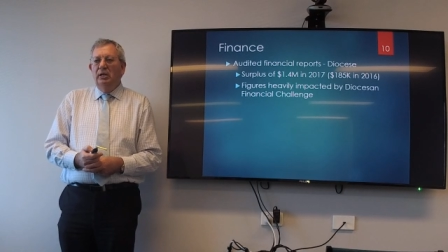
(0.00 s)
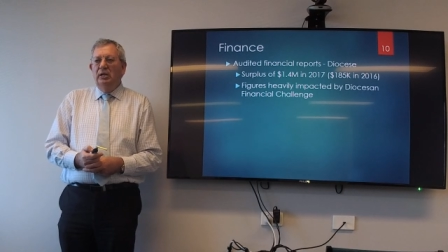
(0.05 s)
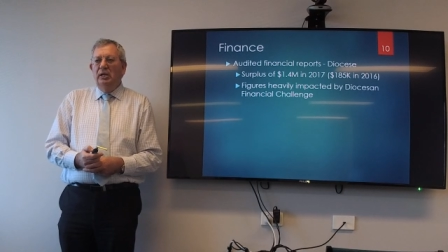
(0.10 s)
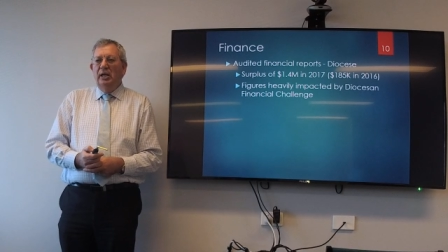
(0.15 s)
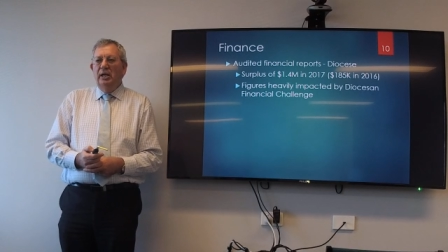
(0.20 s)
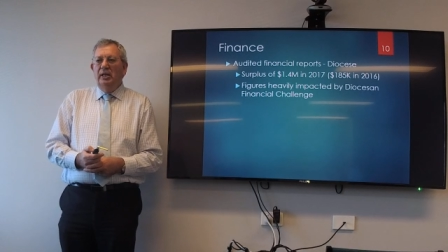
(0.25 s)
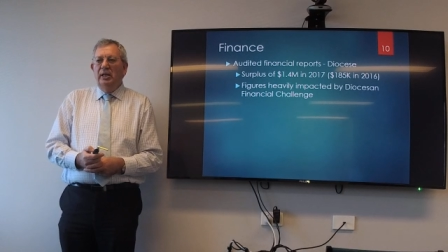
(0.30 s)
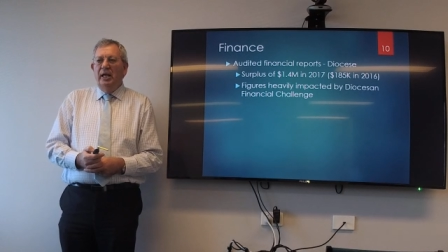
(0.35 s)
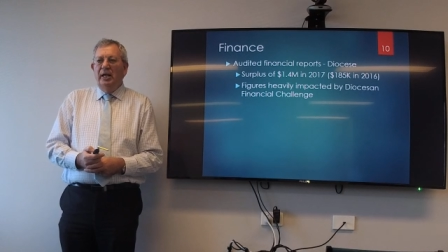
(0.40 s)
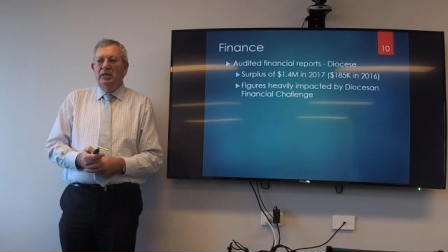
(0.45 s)

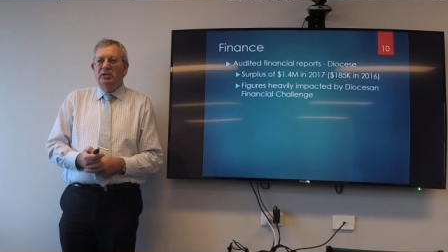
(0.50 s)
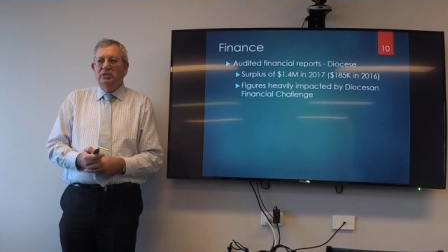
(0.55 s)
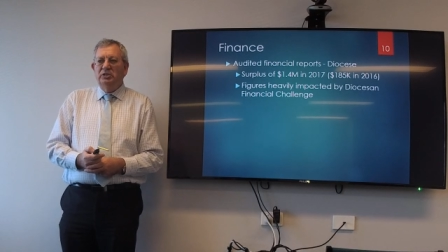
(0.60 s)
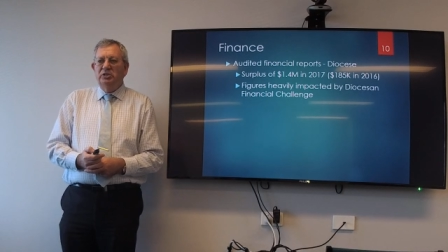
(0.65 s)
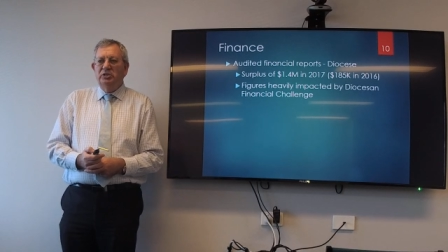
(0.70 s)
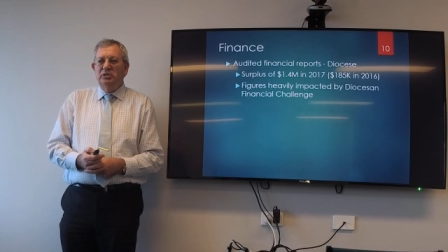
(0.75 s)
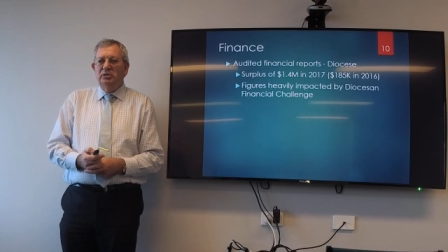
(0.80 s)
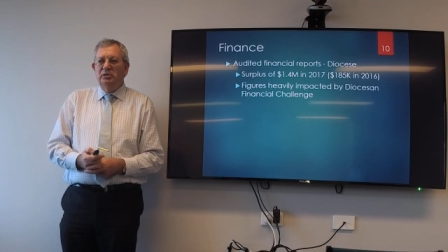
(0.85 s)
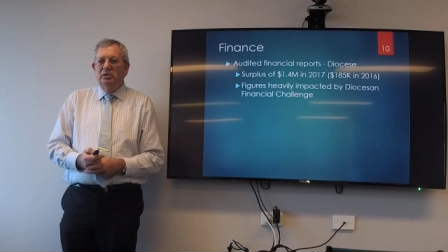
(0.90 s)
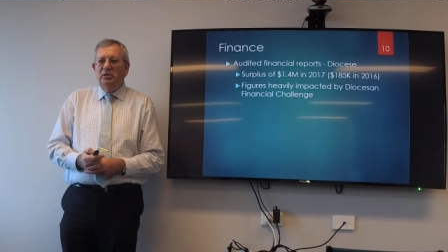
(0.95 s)
Now
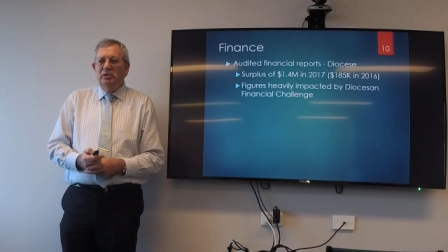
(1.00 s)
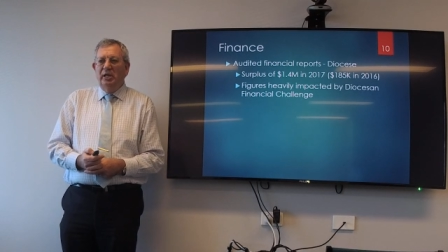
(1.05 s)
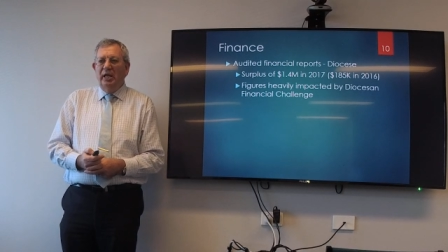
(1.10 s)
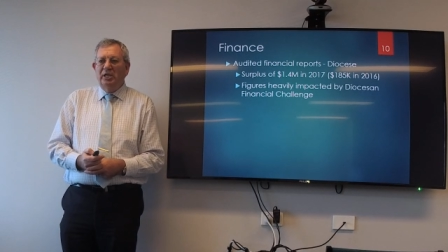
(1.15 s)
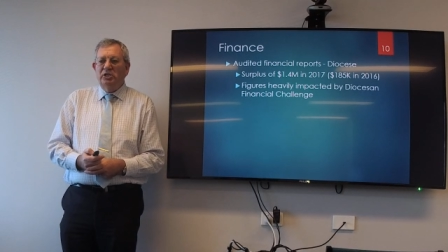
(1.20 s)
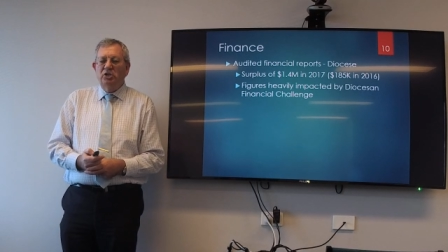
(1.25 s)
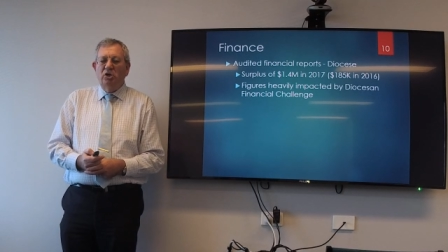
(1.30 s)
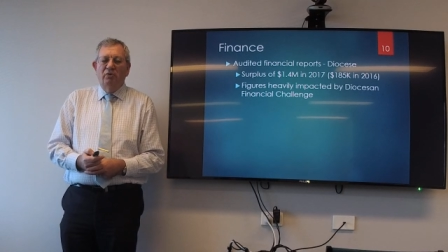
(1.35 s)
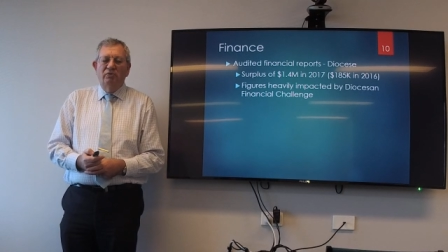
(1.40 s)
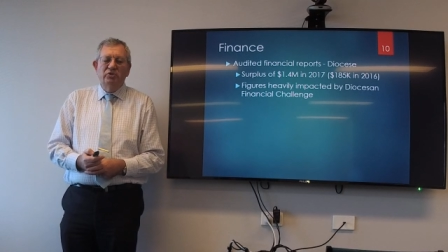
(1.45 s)
that's
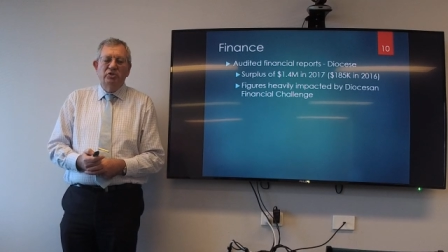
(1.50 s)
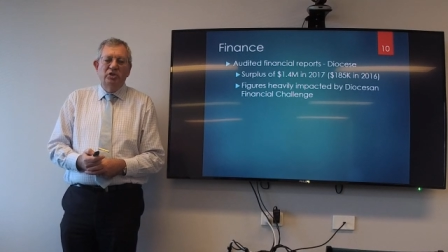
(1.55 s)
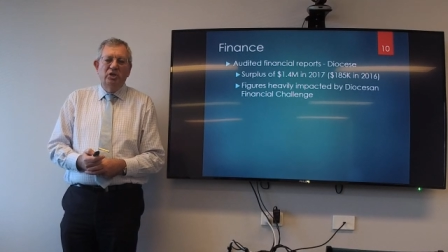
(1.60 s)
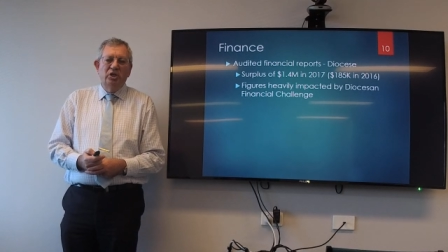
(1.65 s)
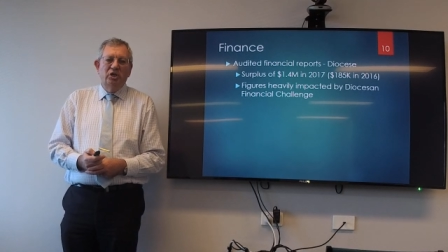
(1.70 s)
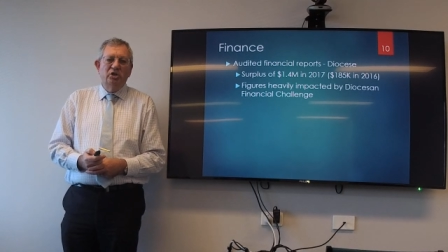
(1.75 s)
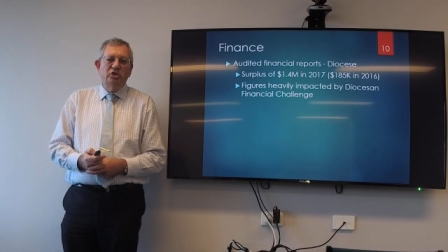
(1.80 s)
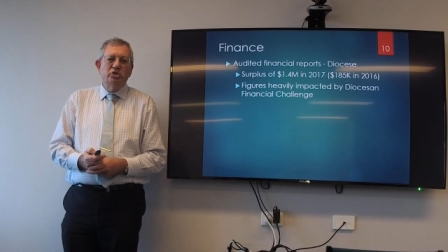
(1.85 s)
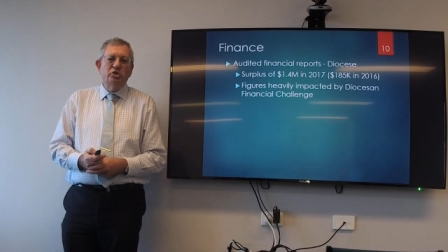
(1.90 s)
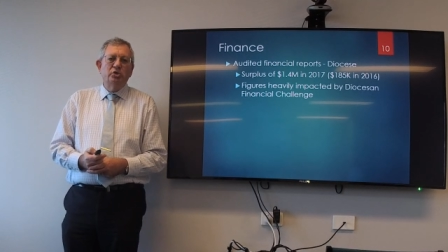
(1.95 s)
obviously
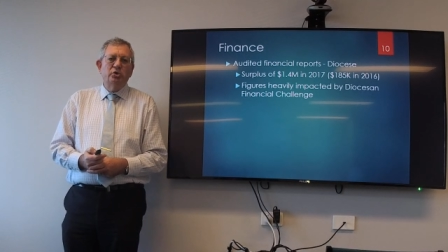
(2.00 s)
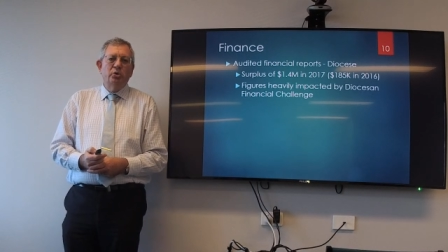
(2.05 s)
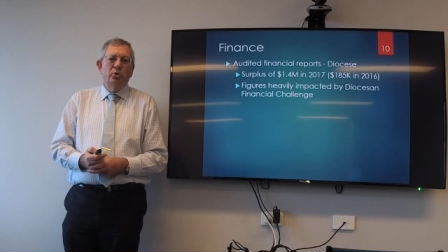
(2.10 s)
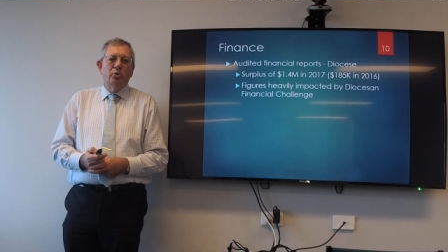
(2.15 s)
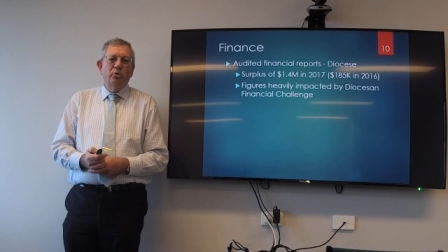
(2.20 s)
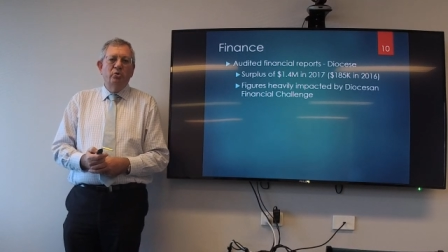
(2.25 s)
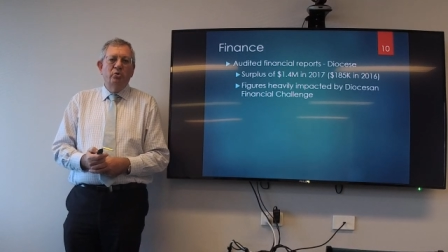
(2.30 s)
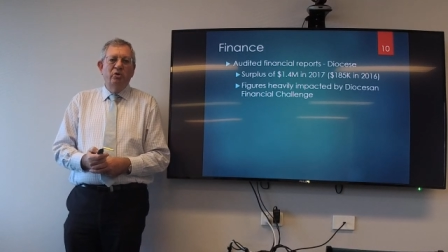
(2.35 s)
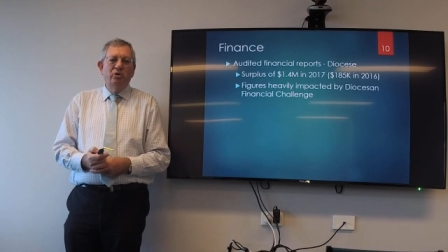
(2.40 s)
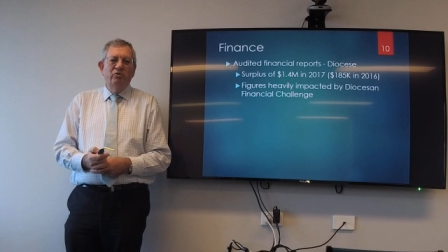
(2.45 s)
an
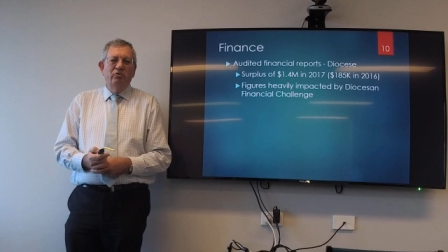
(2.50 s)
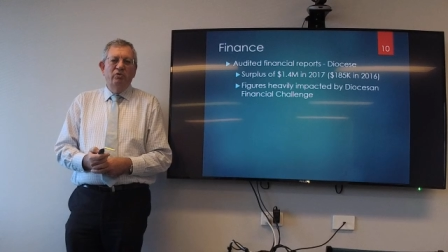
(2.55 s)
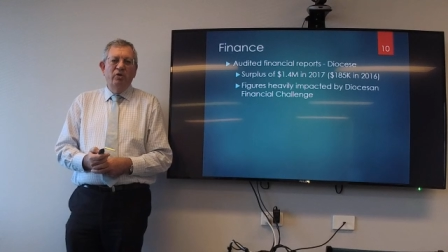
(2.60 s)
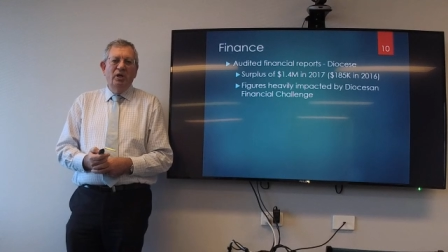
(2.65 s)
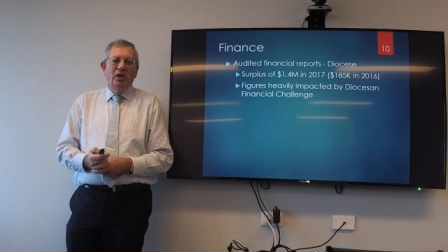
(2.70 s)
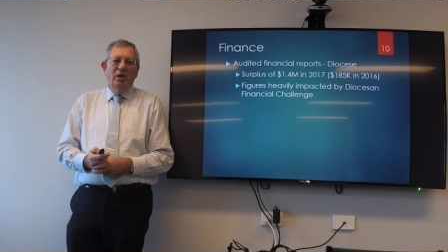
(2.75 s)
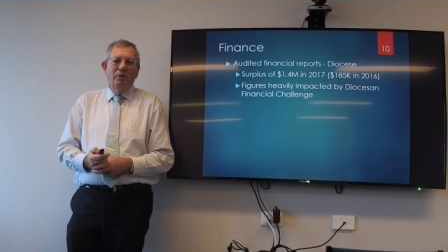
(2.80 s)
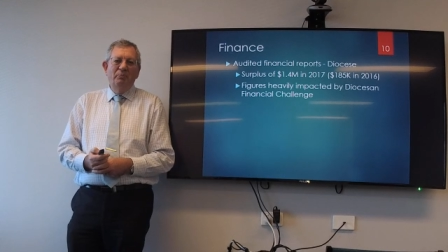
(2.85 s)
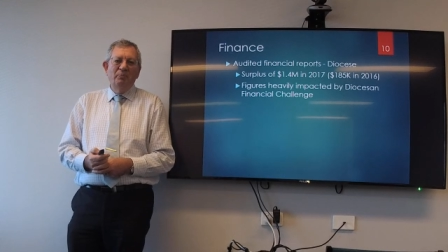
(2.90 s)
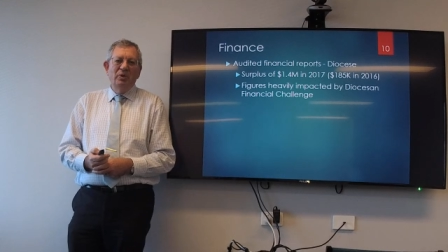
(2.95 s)
extraordinary
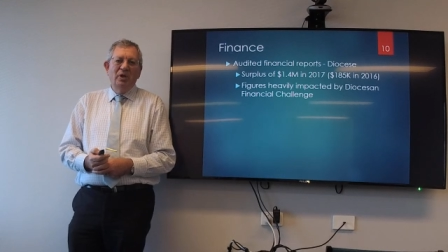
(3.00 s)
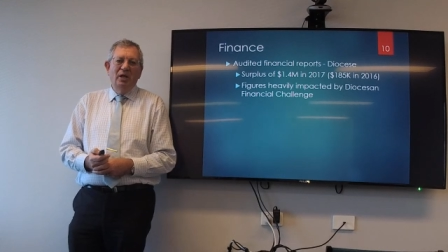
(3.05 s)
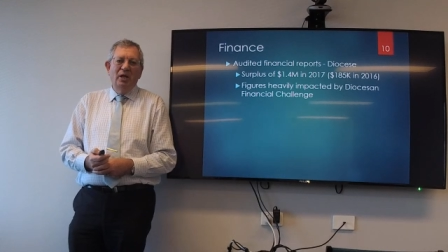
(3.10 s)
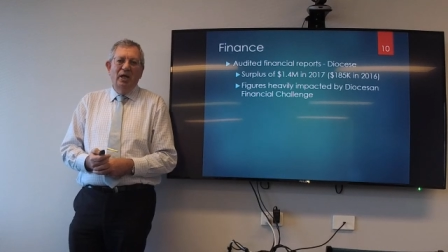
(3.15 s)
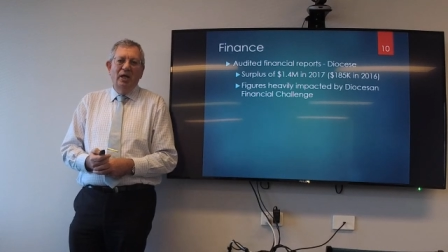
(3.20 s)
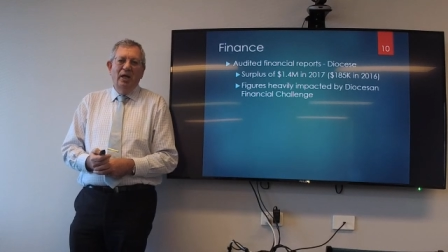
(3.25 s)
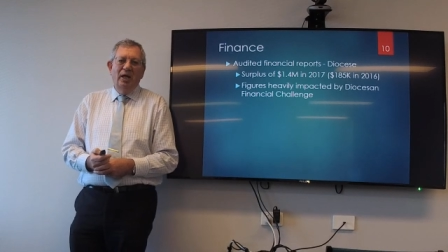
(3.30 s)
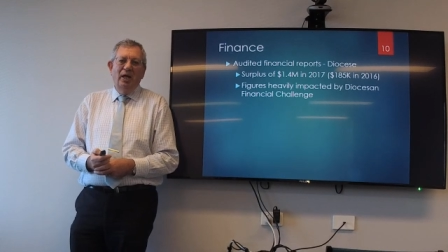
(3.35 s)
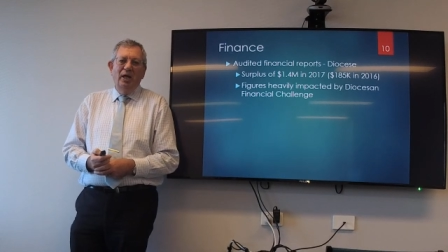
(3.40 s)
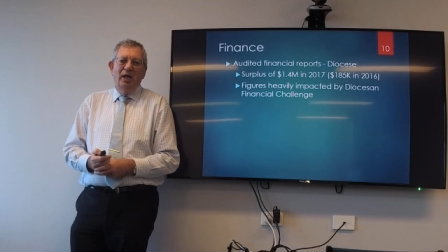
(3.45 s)
figure,
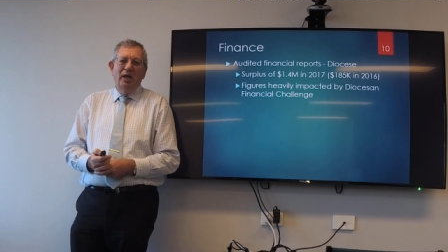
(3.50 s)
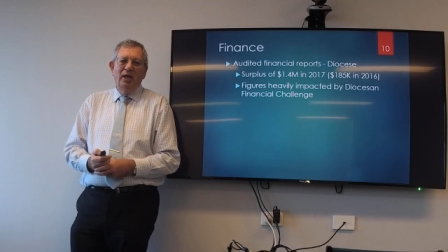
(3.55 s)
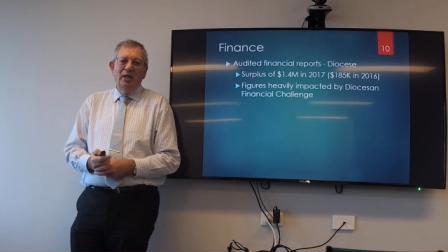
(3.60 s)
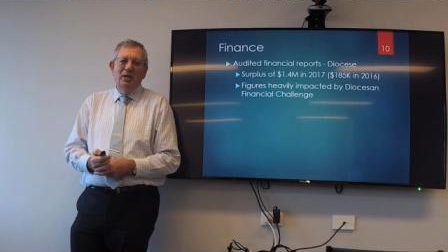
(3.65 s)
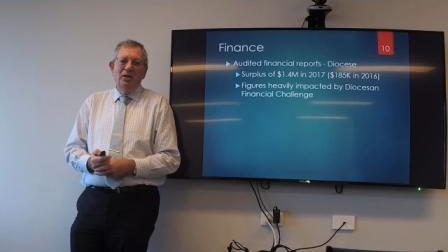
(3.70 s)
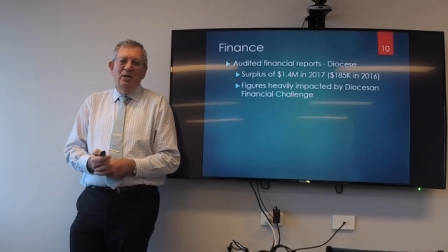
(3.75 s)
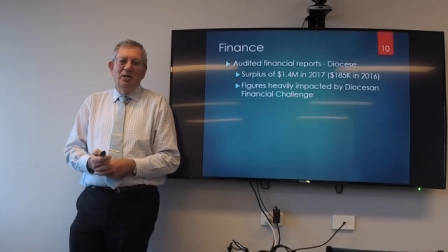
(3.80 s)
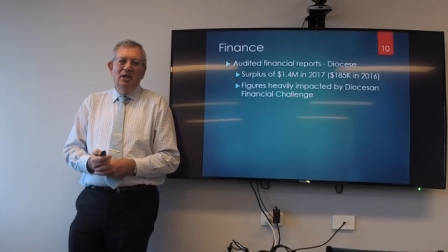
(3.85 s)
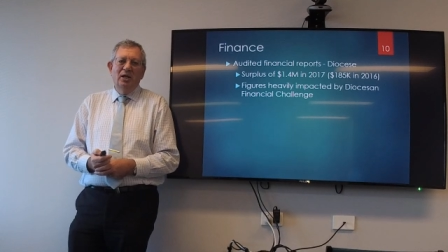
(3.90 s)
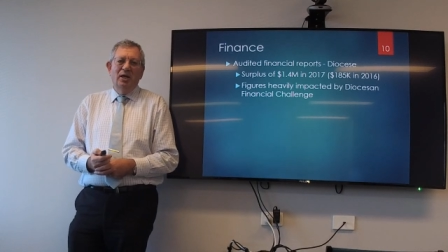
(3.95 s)

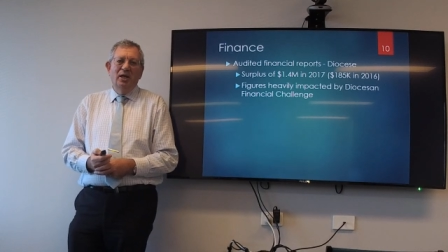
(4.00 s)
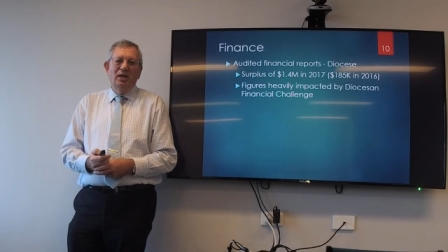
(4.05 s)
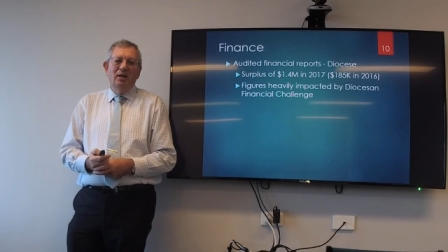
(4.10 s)
and